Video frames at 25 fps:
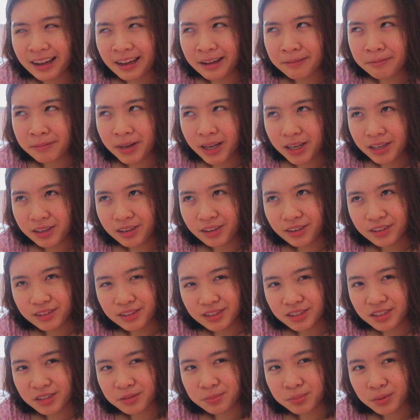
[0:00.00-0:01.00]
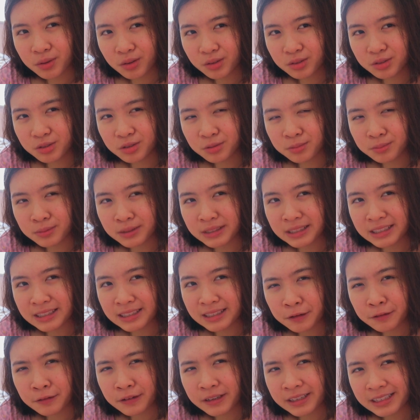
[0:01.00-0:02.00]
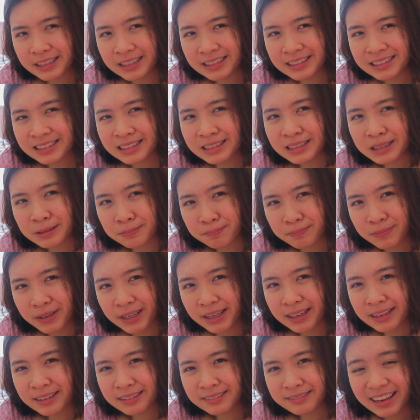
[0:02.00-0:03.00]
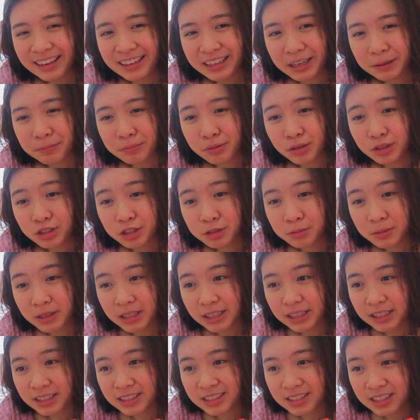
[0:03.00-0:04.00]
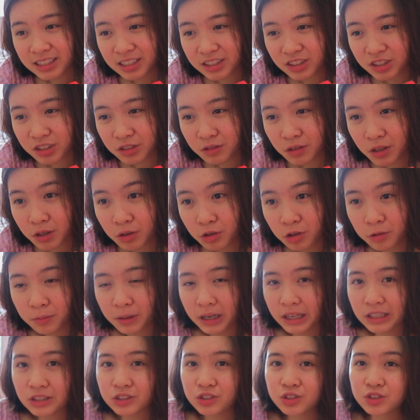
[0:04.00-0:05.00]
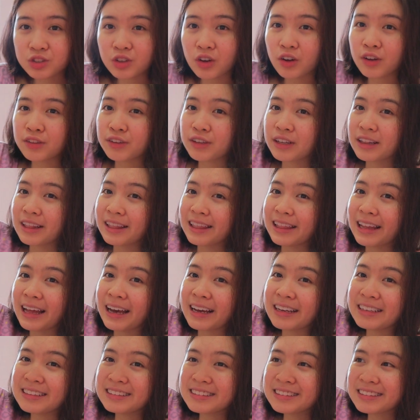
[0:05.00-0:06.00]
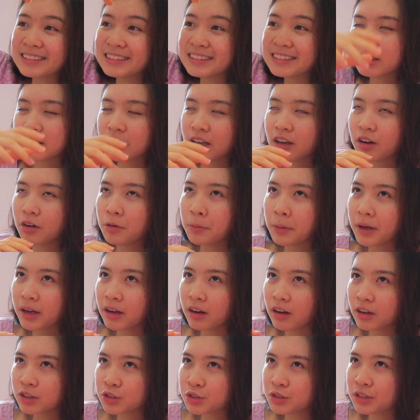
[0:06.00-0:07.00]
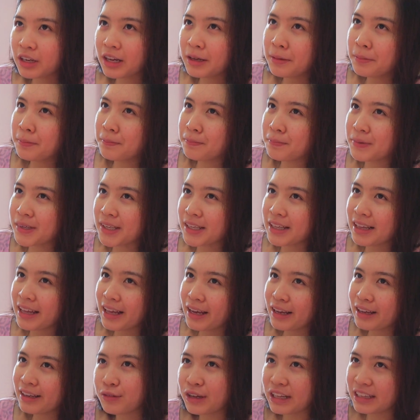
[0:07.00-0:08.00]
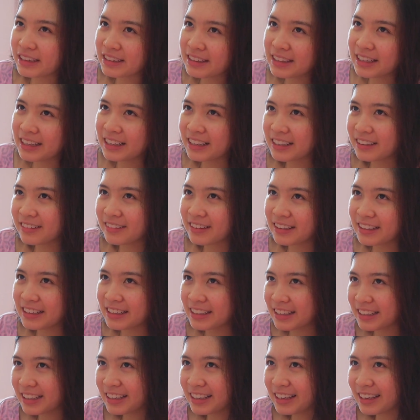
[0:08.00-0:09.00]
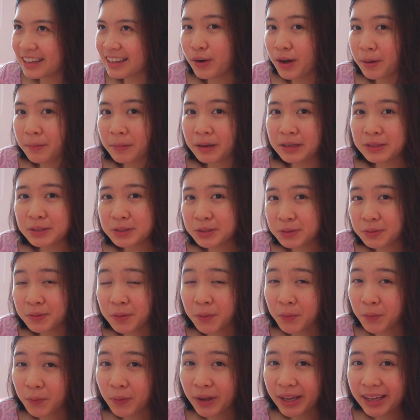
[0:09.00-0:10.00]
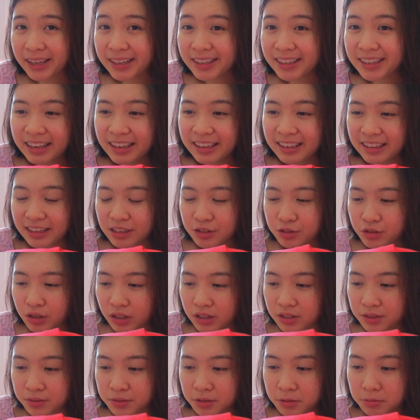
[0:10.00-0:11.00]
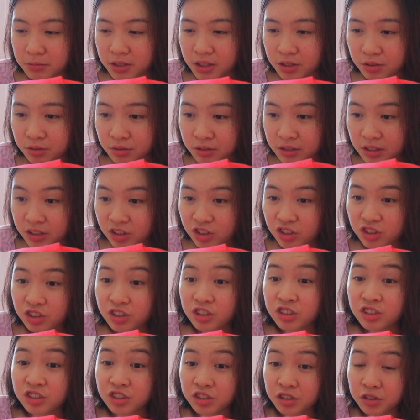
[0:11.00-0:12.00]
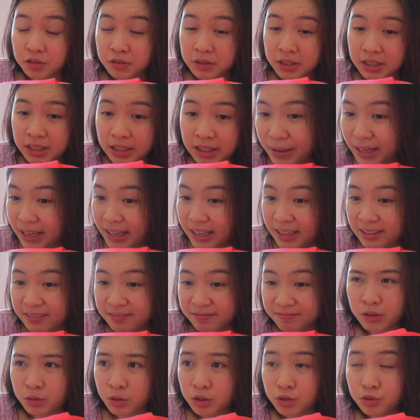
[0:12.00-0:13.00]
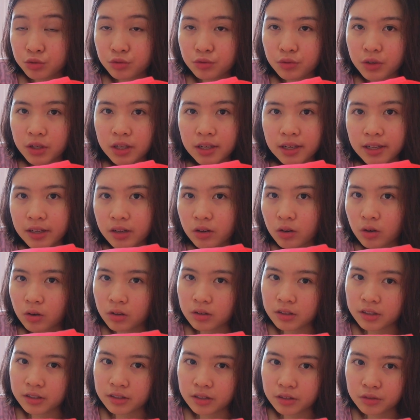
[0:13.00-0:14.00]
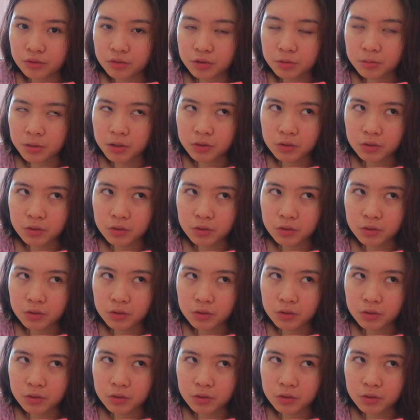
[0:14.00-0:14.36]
Am I not supposed to be already sleeping? Like, they pushed me in the surgery room. I saw the lights. I was like, oh my gosh, should I be like fainting already? Why am I still awake? And then they transferred me to the surgery bed. It was really cold in the room.